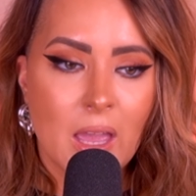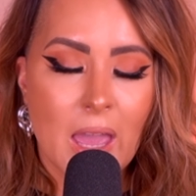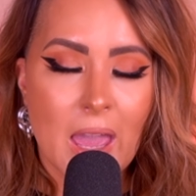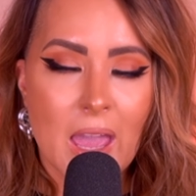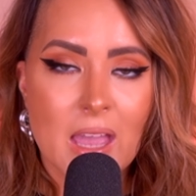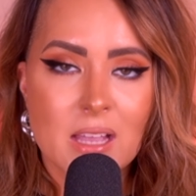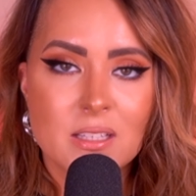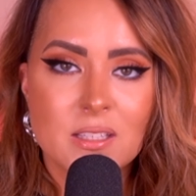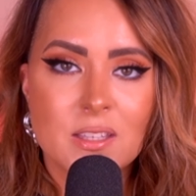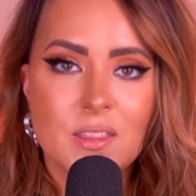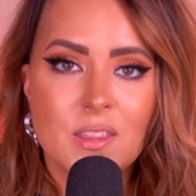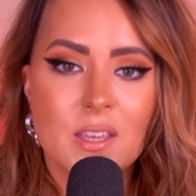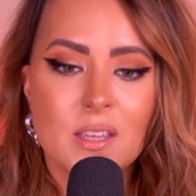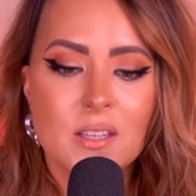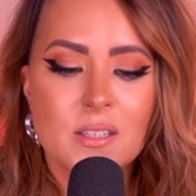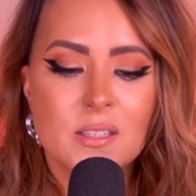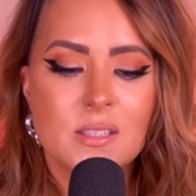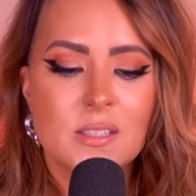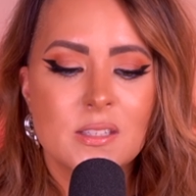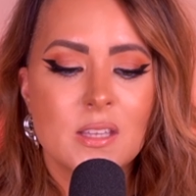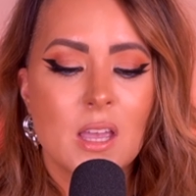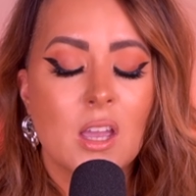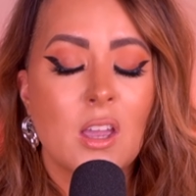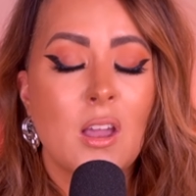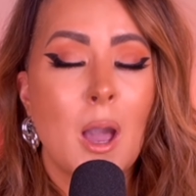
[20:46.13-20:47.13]
and
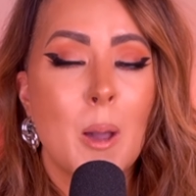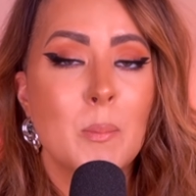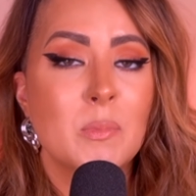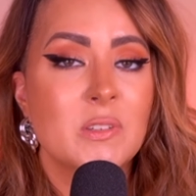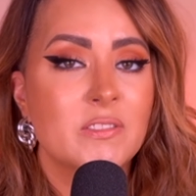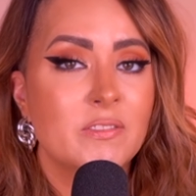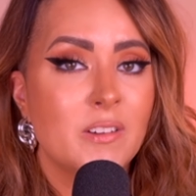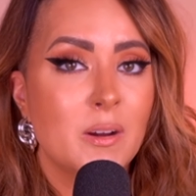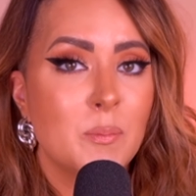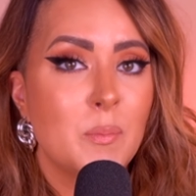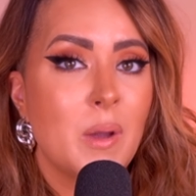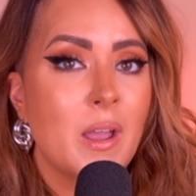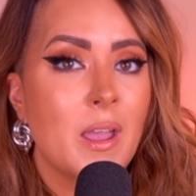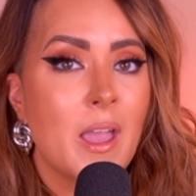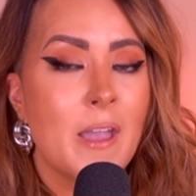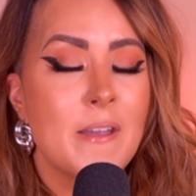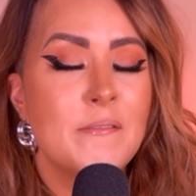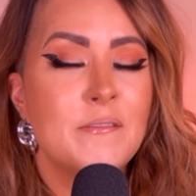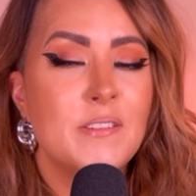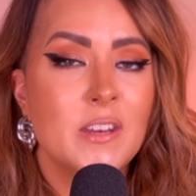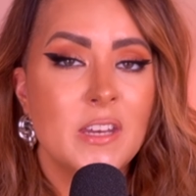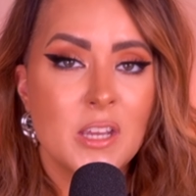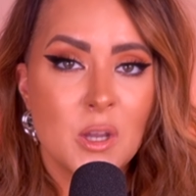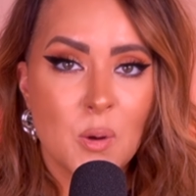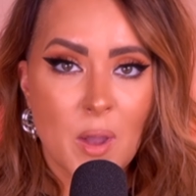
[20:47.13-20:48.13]
this comes from my
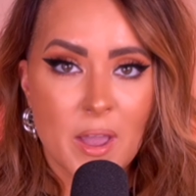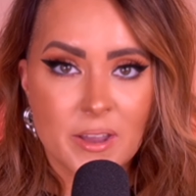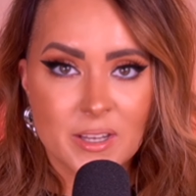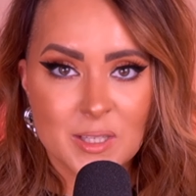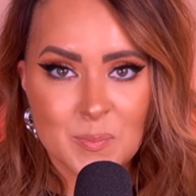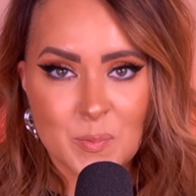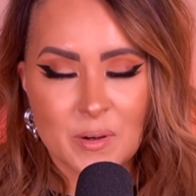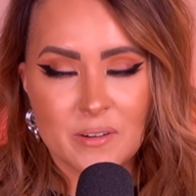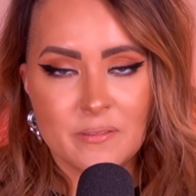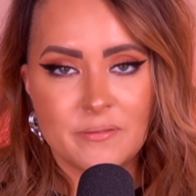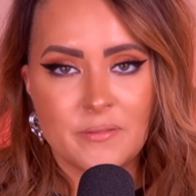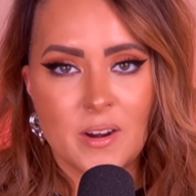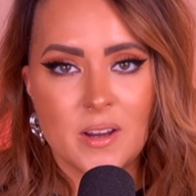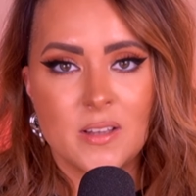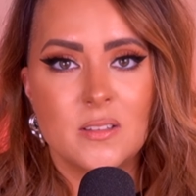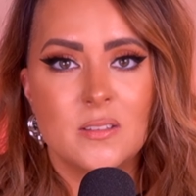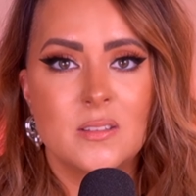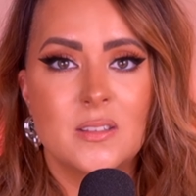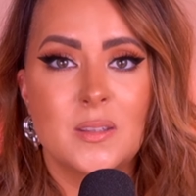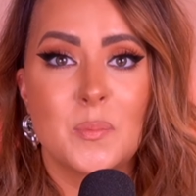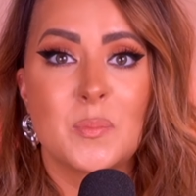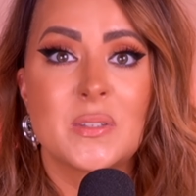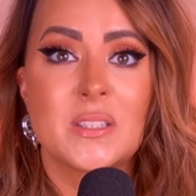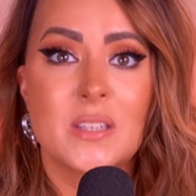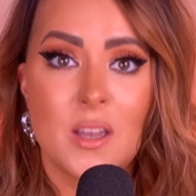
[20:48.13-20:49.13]
video expert
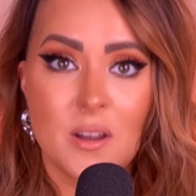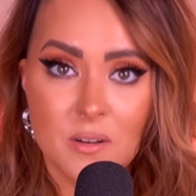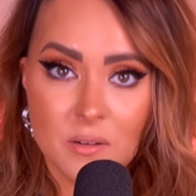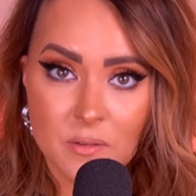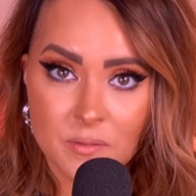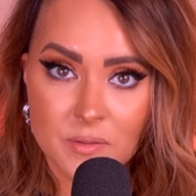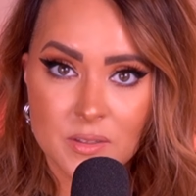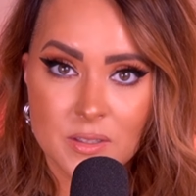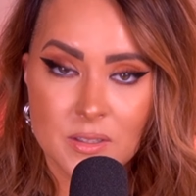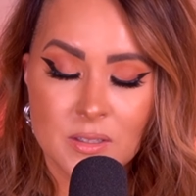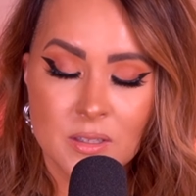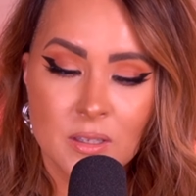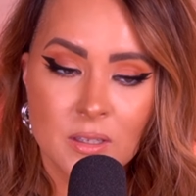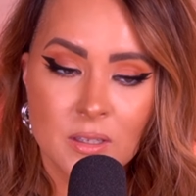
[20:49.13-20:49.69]
friends themselves.